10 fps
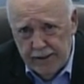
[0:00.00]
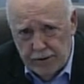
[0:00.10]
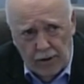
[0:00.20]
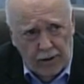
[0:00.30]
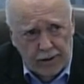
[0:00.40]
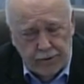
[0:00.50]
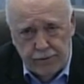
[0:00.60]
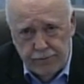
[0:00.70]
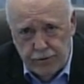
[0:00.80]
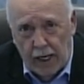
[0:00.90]
uh,
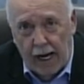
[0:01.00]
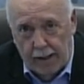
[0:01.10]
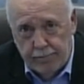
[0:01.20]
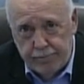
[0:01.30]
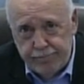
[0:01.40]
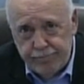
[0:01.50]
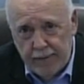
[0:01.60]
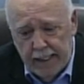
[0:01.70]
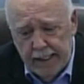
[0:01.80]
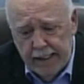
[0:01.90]
job
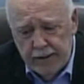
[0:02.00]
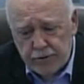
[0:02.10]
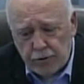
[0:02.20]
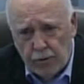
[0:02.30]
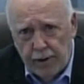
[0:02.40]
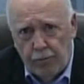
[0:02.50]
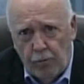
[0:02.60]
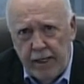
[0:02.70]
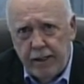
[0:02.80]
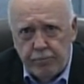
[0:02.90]
so that
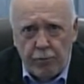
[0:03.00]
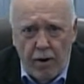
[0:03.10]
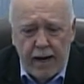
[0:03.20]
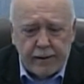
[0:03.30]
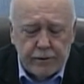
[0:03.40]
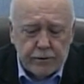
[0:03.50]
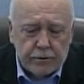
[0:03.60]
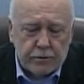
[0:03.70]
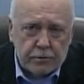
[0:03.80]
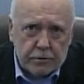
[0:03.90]
we could
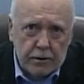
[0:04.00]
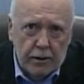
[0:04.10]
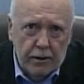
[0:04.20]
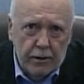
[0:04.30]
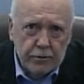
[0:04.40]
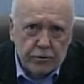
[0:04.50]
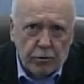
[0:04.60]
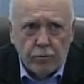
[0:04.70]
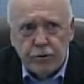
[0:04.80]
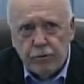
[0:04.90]
practice
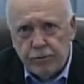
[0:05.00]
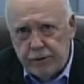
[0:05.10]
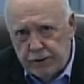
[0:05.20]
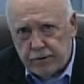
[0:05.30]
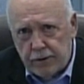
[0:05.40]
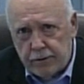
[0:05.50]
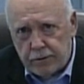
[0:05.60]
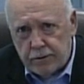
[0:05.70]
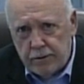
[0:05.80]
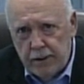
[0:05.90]
social
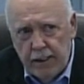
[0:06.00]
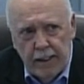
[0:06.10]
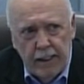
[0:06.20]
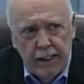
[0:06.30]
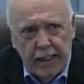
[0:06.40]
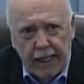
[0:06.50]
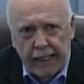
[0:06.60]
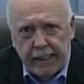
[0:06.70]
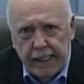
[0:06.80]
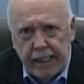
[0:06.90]
distance
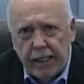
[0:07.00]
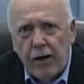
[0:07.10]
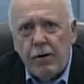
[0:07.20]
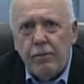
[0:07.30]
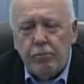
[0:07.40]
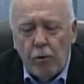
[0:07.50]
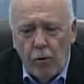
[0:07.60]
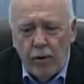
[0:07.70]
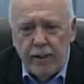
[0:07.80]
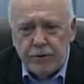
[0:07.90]
and get our
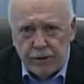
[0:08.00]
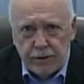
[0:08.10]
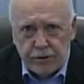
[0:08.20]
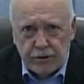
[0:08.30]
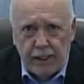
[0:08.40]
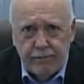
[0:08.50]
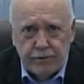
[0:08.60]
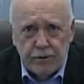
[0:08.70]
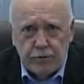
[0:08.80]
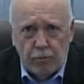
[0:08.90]
employees in a safe
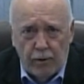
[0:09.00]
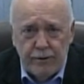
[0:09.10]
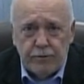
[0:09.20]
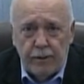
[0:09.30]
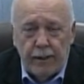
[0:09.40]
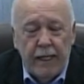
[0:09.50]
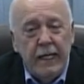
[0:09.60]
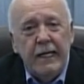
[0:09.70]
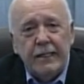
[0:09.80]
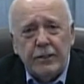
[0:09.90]
situation.
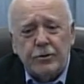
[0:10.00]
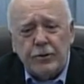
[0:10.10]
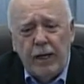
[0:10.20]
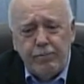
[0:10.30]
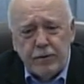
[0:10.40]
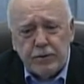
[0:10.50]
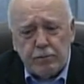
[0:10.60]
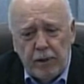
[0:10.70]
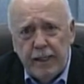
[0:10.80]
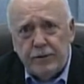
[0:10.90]
The safest
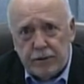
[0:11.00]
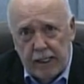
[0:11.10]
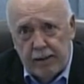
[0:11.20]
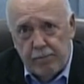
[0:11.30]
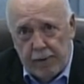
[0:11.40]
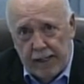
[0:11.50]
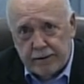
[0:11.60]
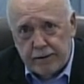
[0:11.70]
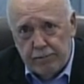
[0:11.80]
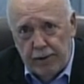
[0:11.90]
place they can
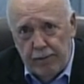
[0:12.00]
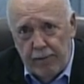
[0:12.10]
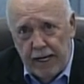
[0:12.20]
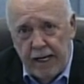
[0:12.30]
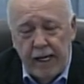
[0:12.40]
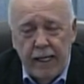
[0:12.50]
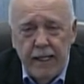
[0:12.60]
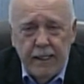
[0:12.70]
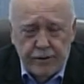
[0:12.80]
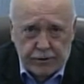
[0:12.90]
possibly be
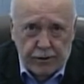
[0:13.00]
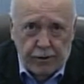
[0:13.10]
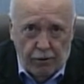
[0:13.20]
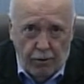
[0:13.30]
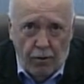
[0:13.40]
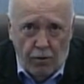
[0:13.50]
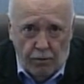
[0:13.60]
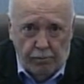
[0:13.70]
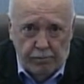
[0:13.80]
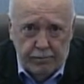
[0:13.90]
is in their home.